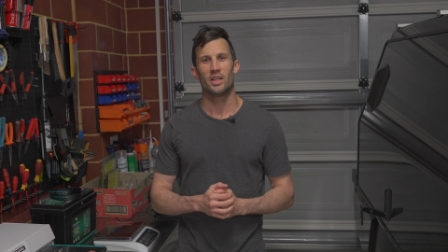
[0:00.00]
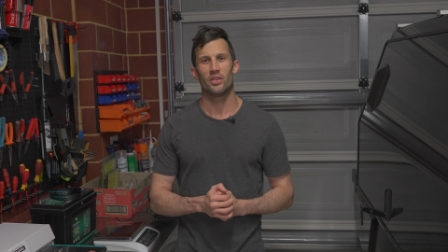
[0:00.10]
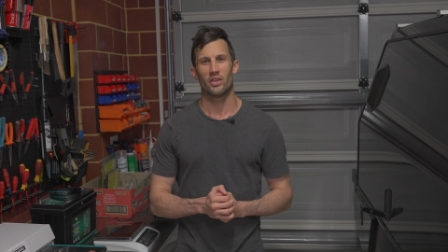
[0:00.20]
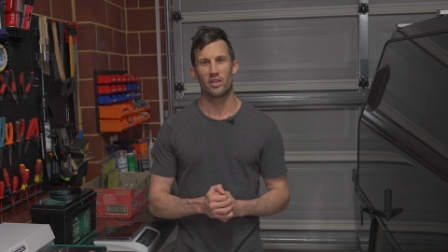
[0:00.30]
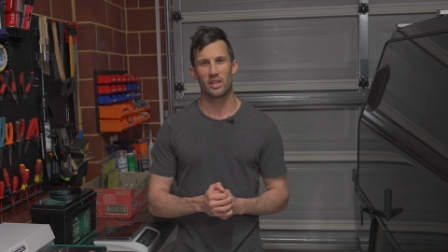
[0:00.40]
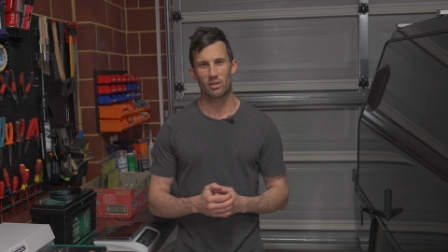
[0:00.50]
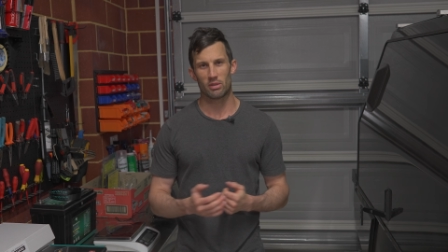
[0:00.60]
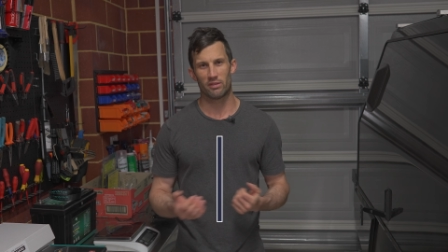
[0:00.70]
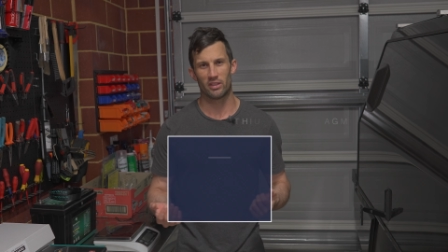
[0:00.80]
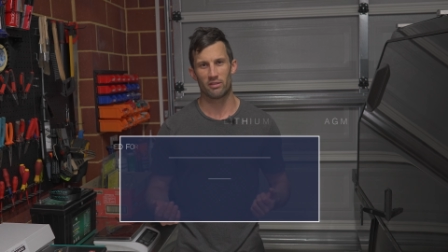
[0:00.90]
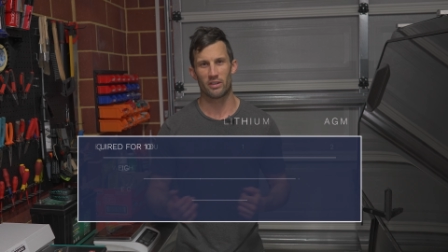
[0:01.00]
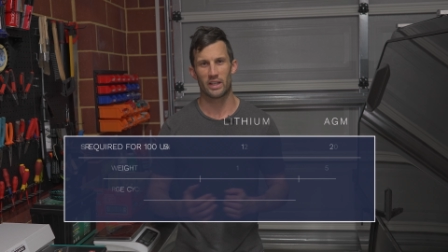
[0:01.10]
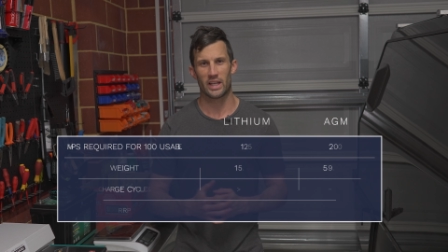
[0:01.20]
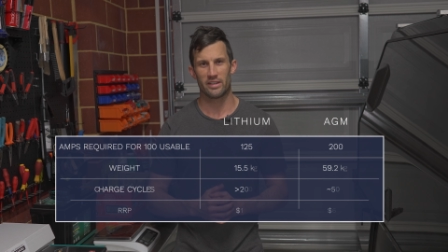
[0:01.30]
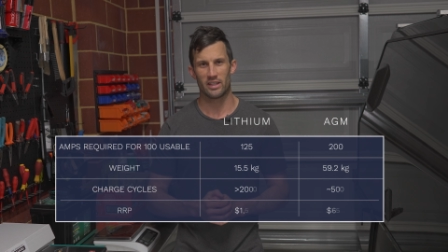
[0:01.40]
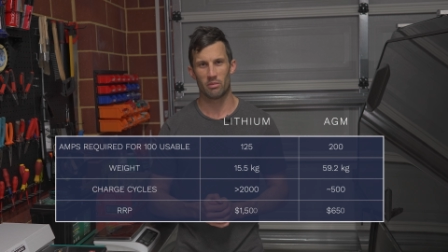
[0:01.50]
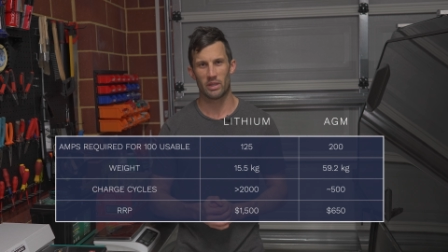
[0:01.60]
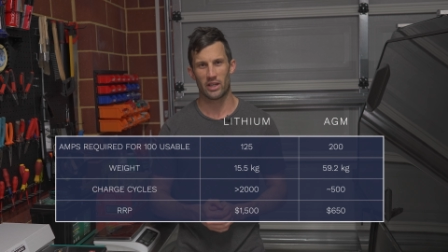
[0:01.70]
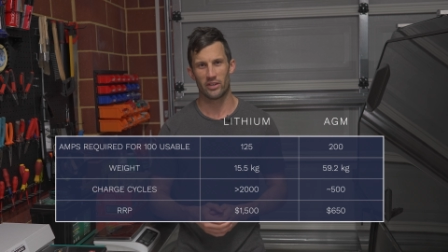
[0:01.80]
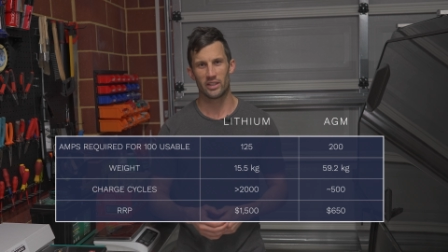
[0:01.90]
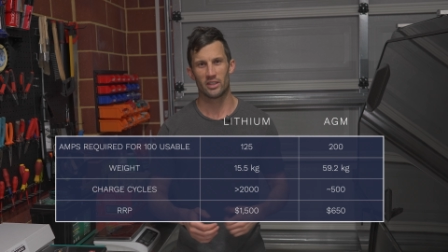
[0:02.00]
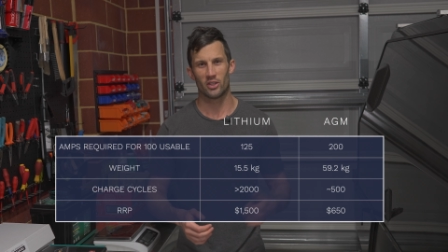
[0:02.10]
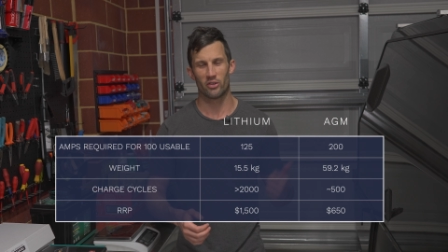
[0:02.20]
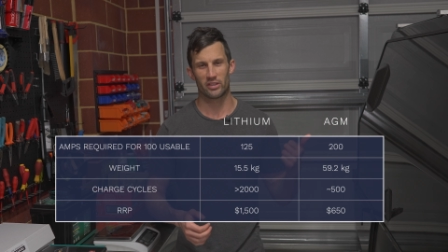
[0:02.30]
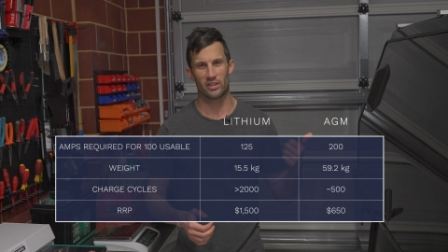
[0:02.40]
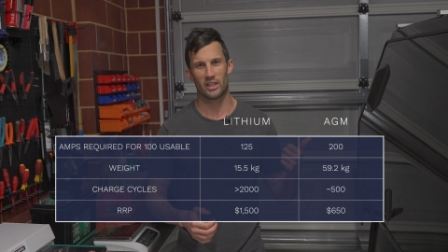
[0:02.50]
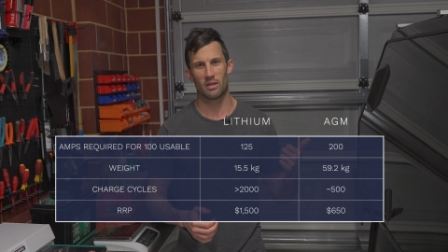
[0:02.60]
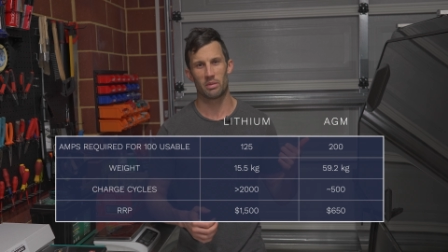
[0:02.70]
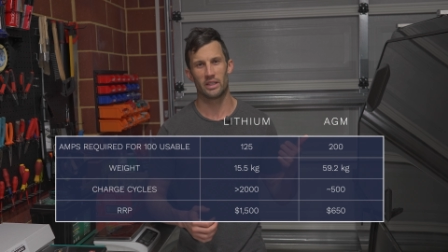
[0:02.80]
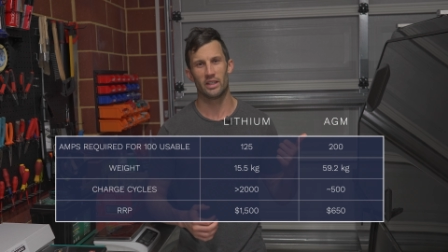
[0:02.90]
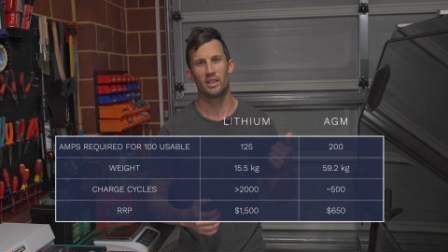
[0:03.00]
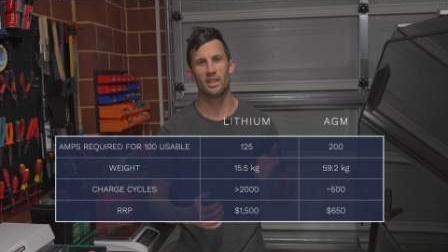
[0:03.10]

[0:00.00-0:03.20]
So the equivalent for an AGM battery, I'll show you up here,